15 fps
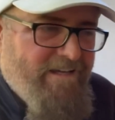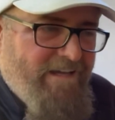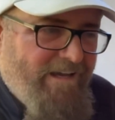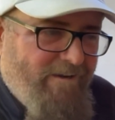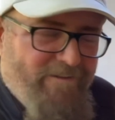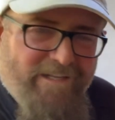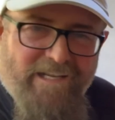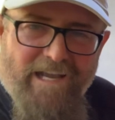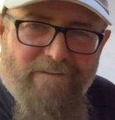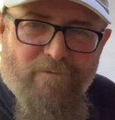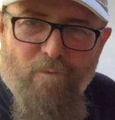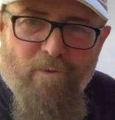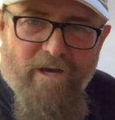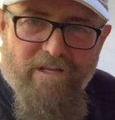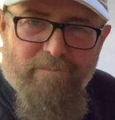I don't think I ever
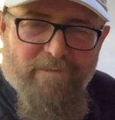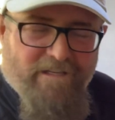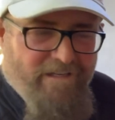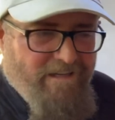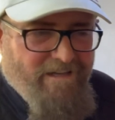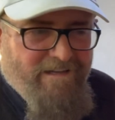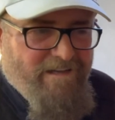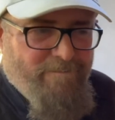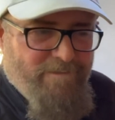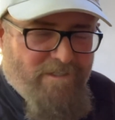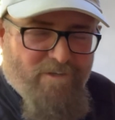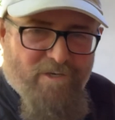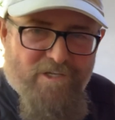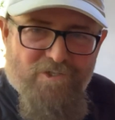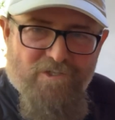want to be. Yeah, I'm a
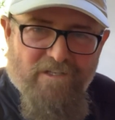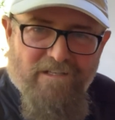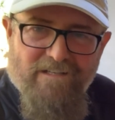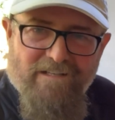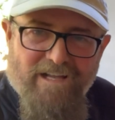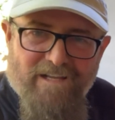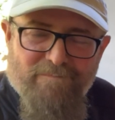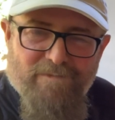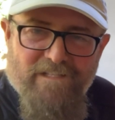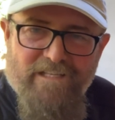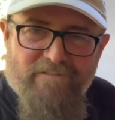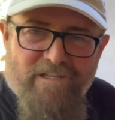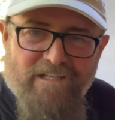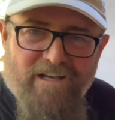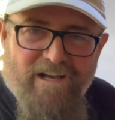Christian and I
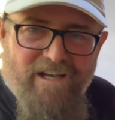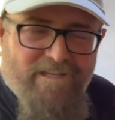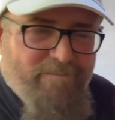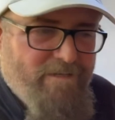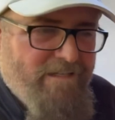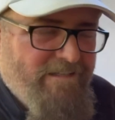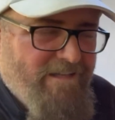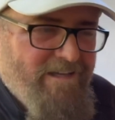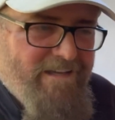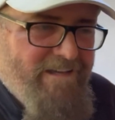believe in God, but